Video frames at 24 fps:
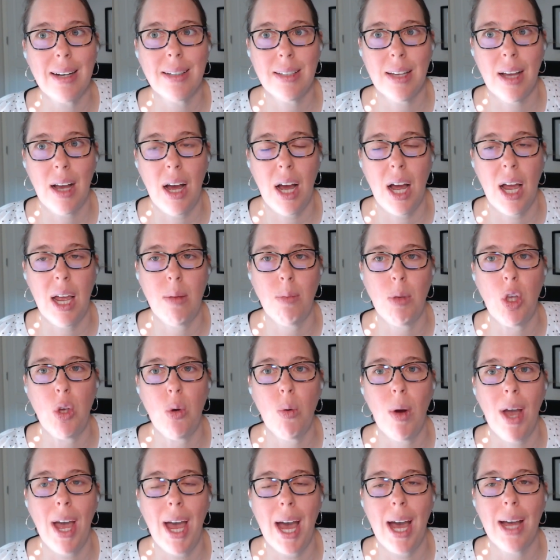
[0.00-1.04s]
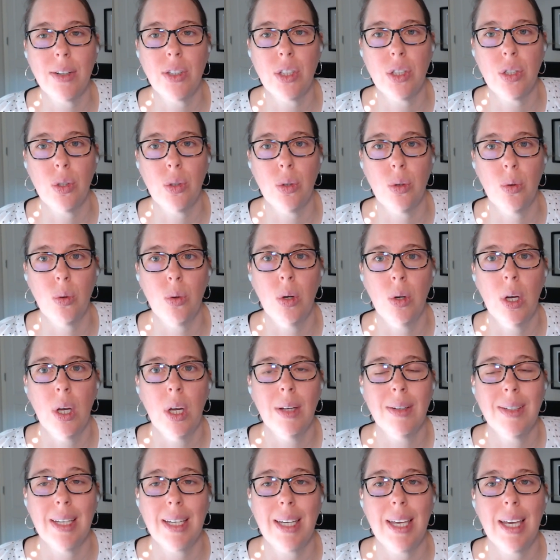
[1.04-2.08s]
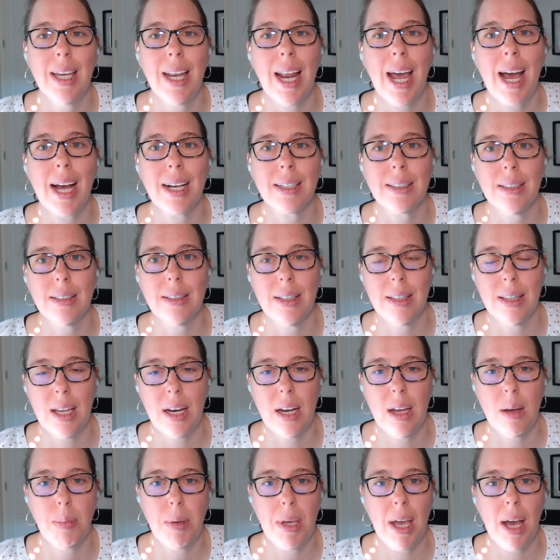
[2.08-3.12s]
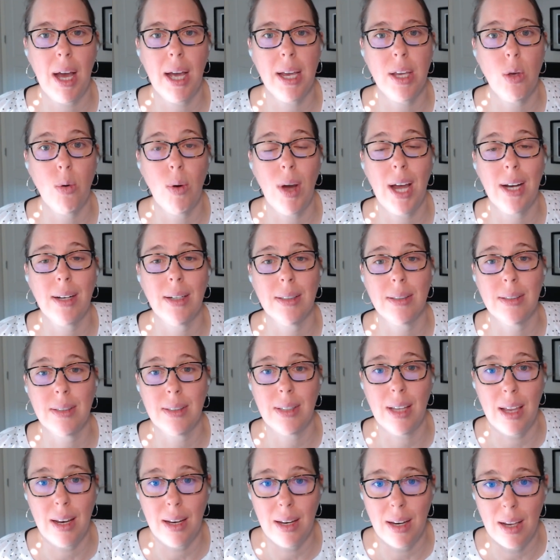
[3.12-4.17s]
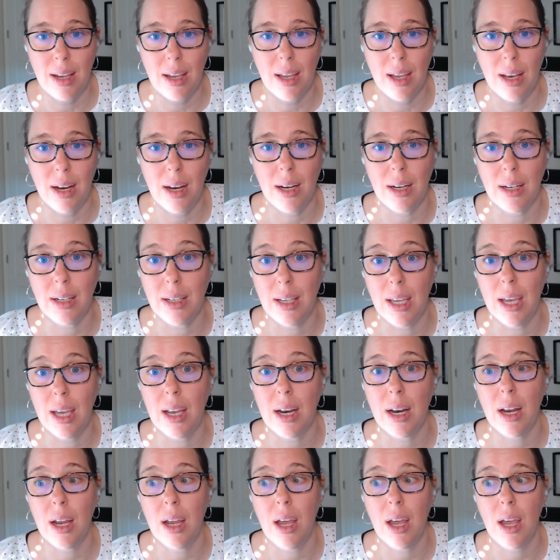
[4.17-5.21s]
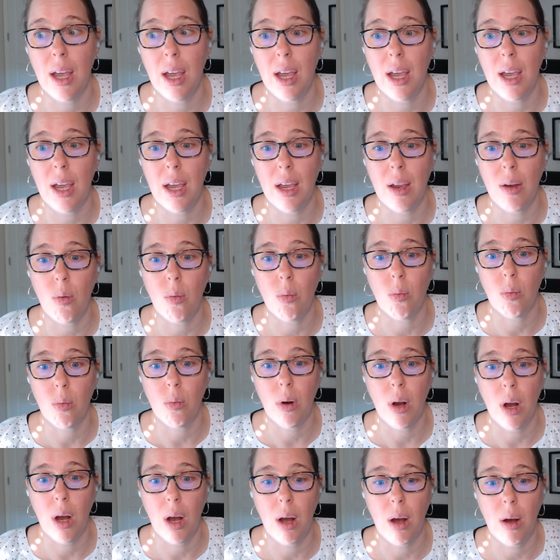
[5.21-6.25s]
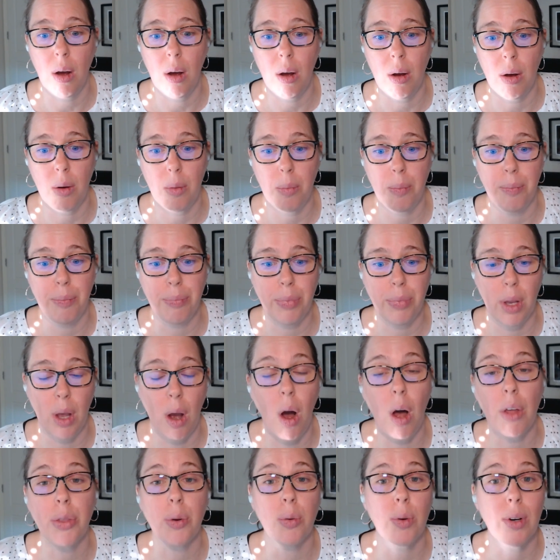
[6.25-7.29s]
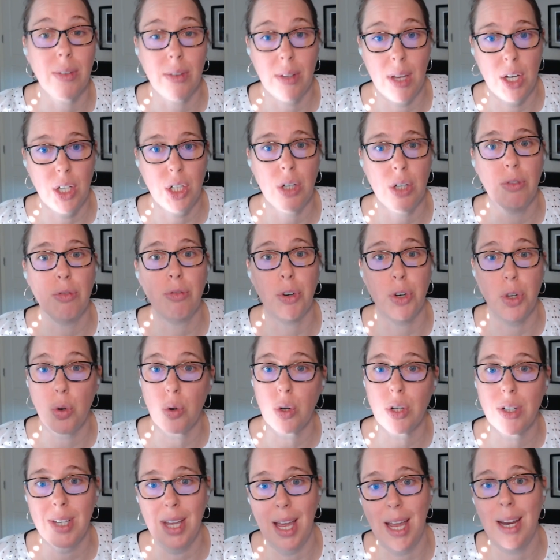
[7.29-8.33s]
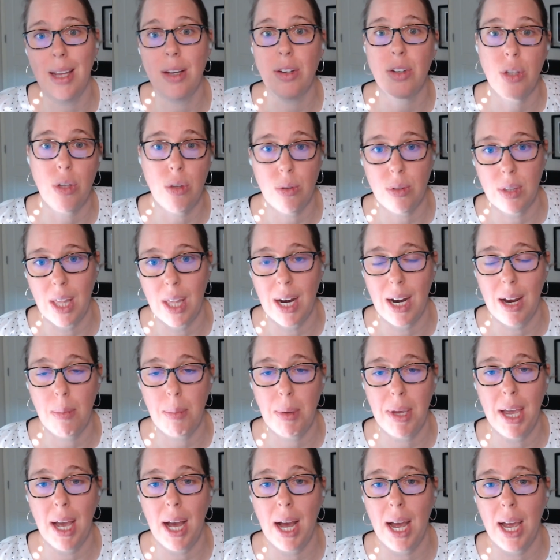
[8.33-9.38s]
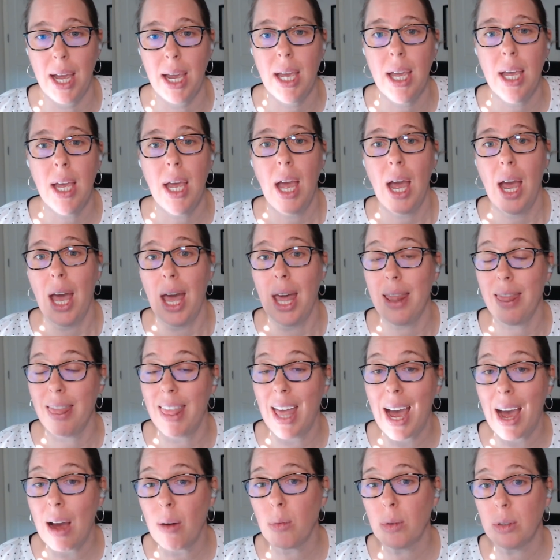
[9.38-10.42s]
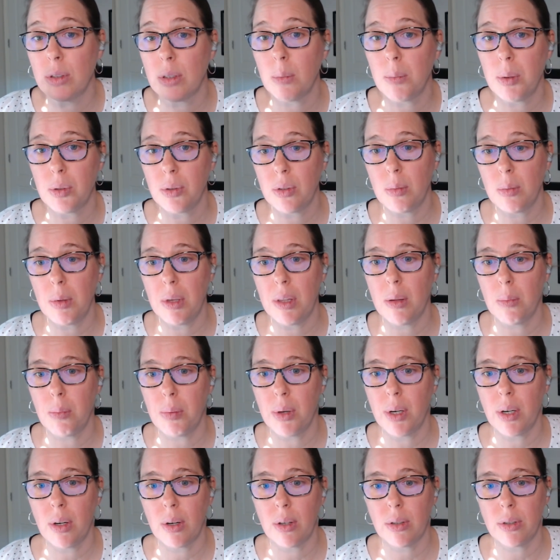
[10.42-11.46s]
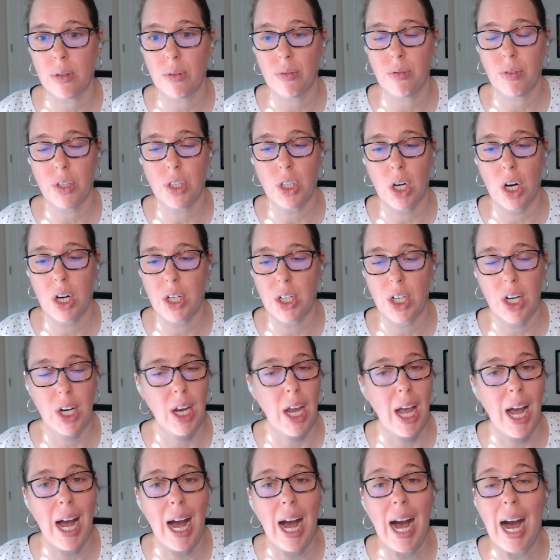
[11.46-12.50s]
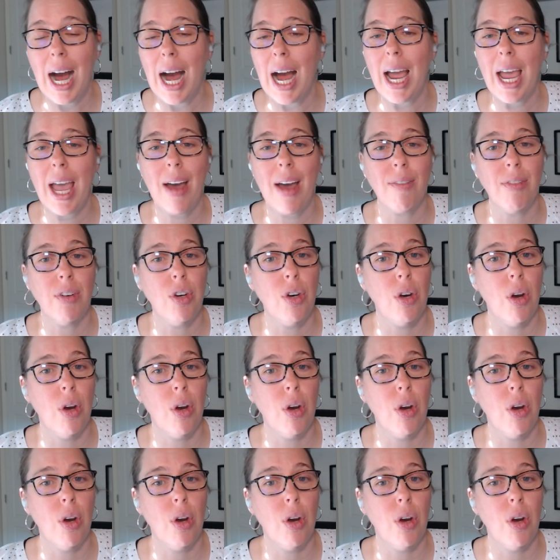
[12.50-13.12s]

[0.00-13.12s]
time, you had to get access to that API, you had to send in and get a authorization for your tenant to use that API. And that was supposed to be the precursor for charging. I have